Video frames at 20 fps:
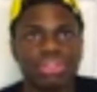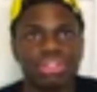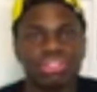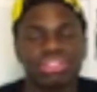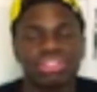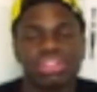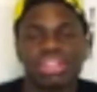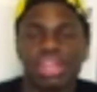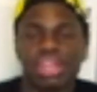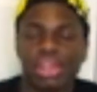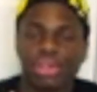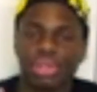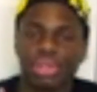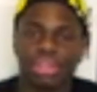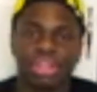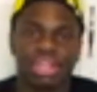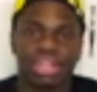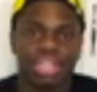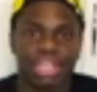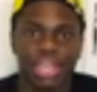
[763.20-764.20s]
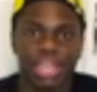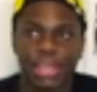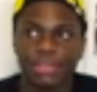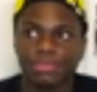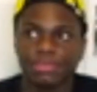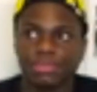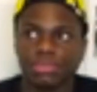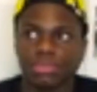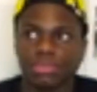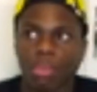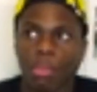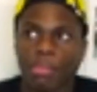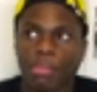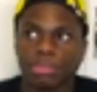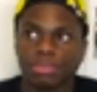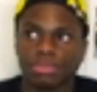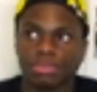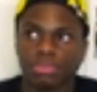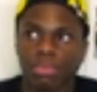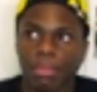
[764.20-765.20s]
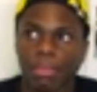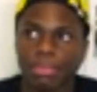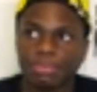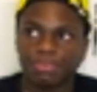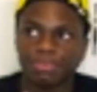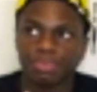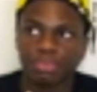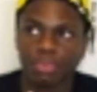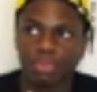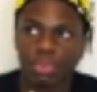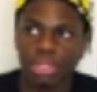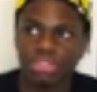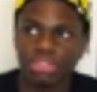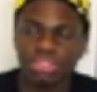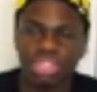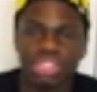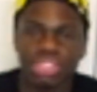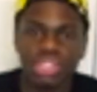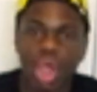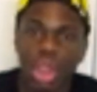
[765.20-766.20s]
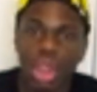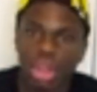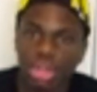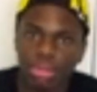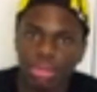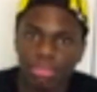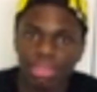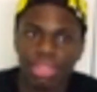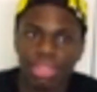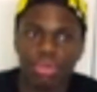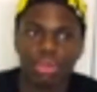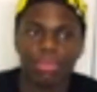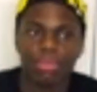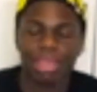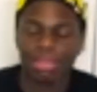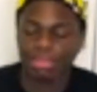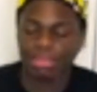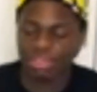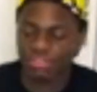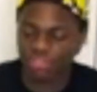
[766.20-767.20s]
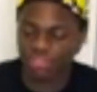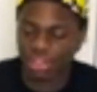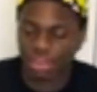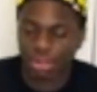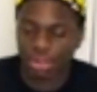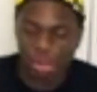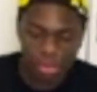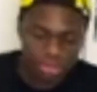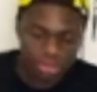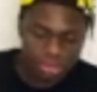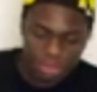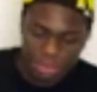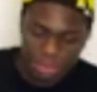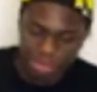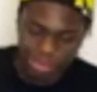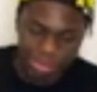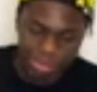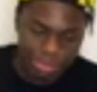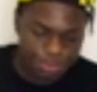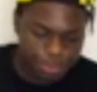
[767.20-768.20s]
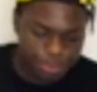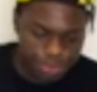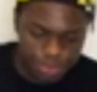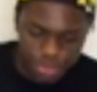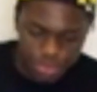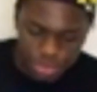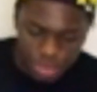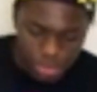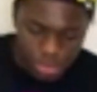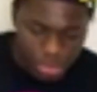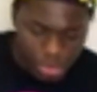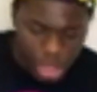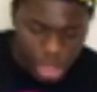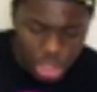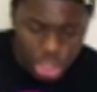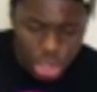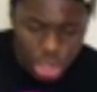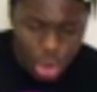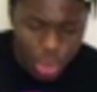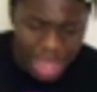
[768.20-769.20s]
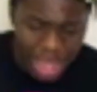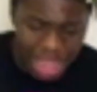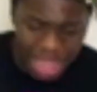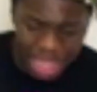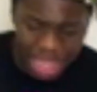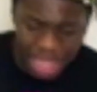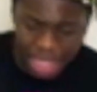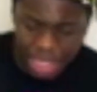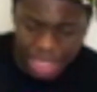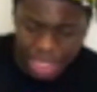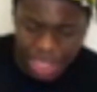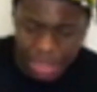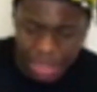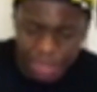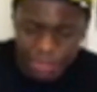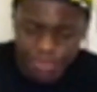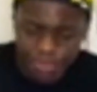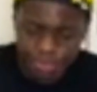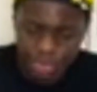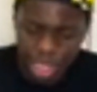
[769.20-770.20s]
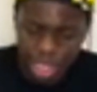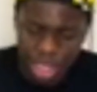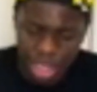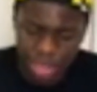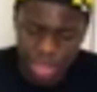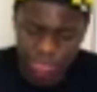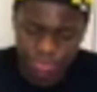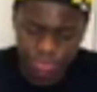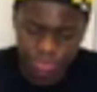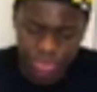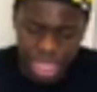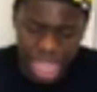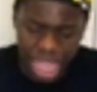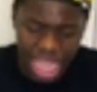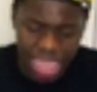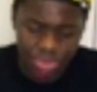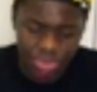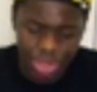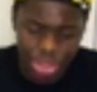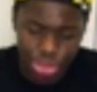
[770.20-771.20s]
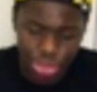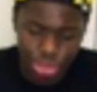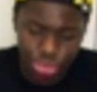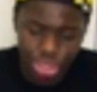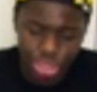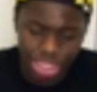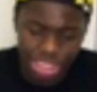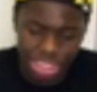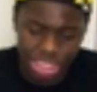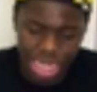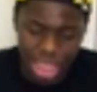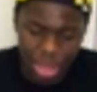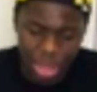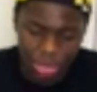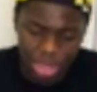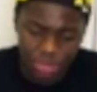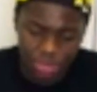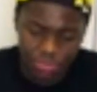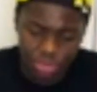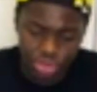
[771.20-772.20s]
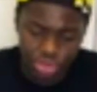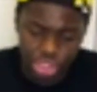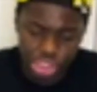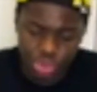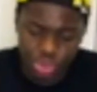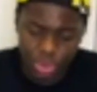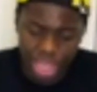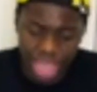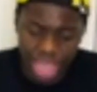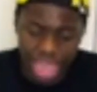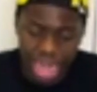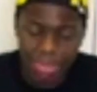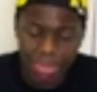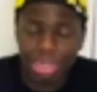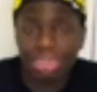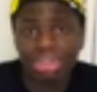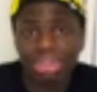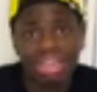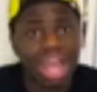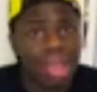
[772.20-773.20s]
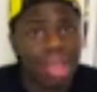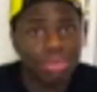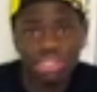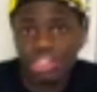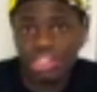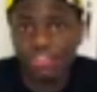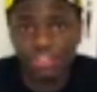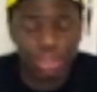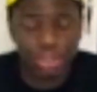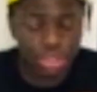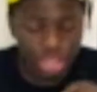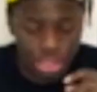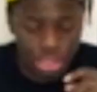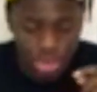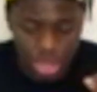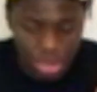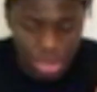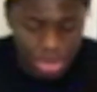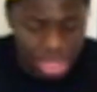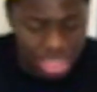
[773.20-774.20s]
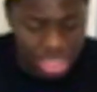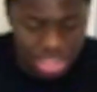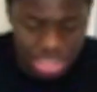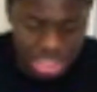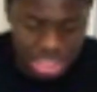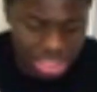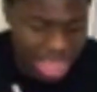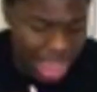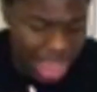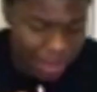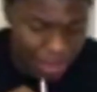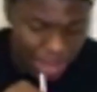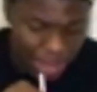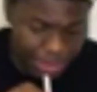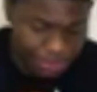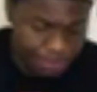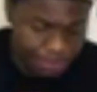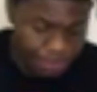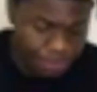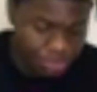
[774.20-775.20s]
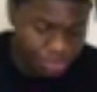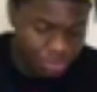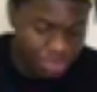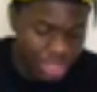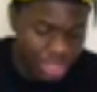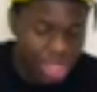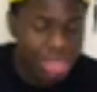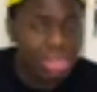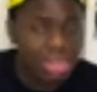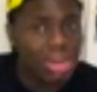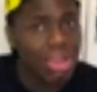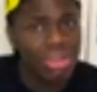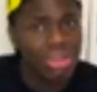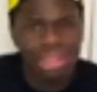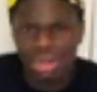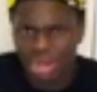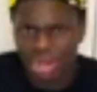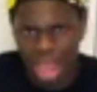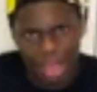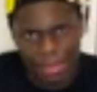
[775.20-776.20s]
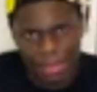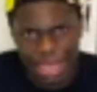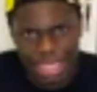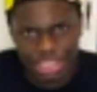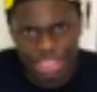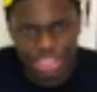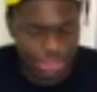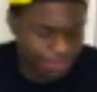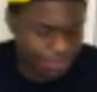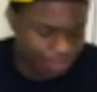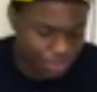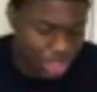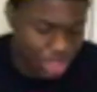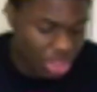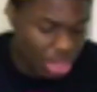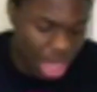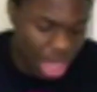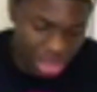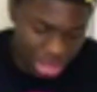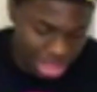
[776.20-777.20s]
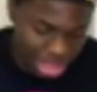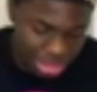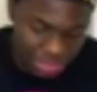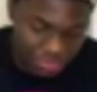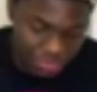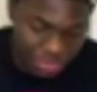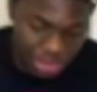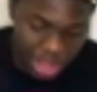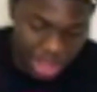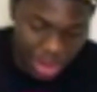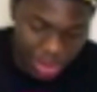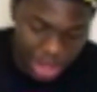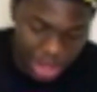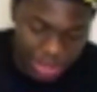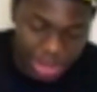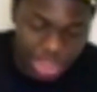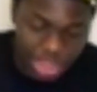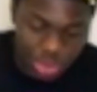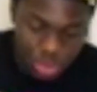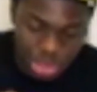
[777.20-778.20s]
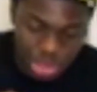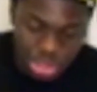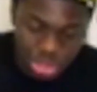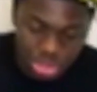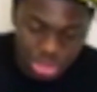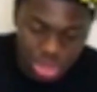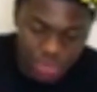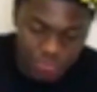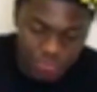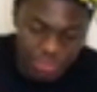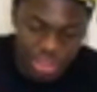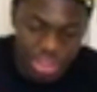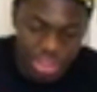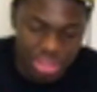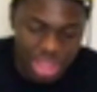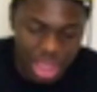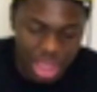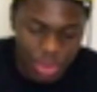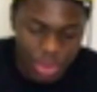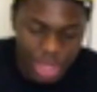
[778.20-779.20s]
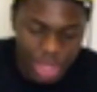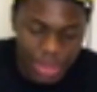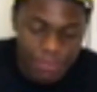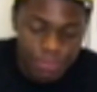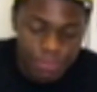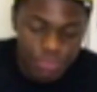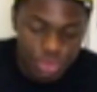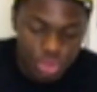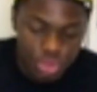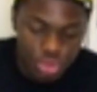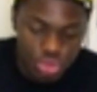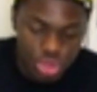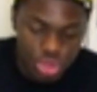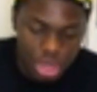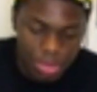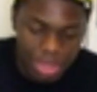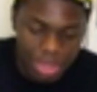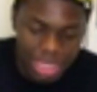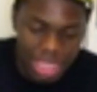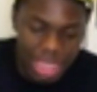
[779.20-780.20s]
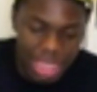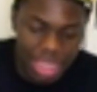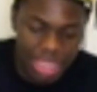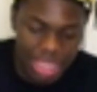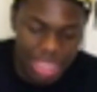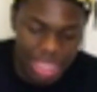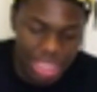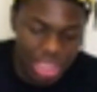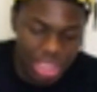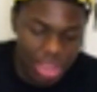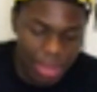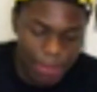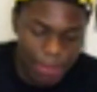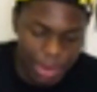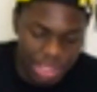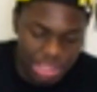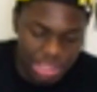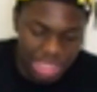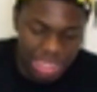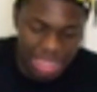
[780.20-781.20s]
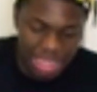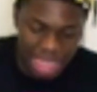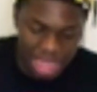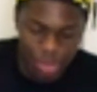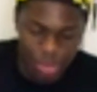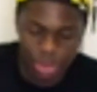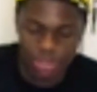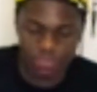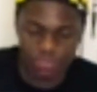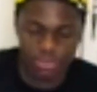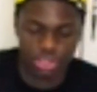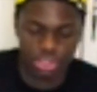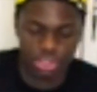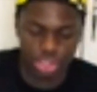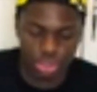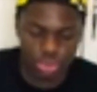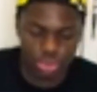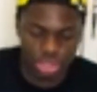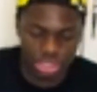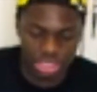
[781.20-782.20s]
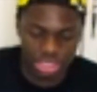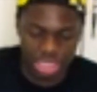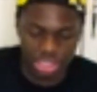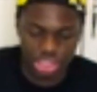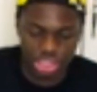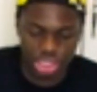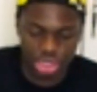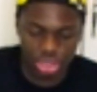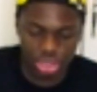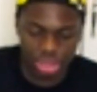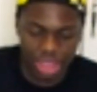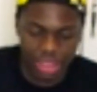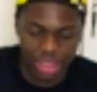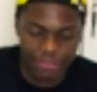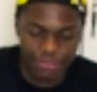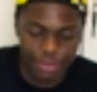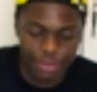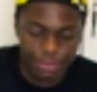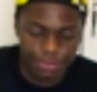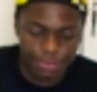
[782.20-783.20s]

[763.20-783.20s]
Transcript: than sitting here and letting it dishearten me or make me feel, you know, hey, I went through this and now I'm gonna feel this way and I'm allowed to feel this way because this happened. No, you're not, bitch. You're not allowed to feel that way, because once you start feeling that way, you start making it brings a gateway of excuses into your life.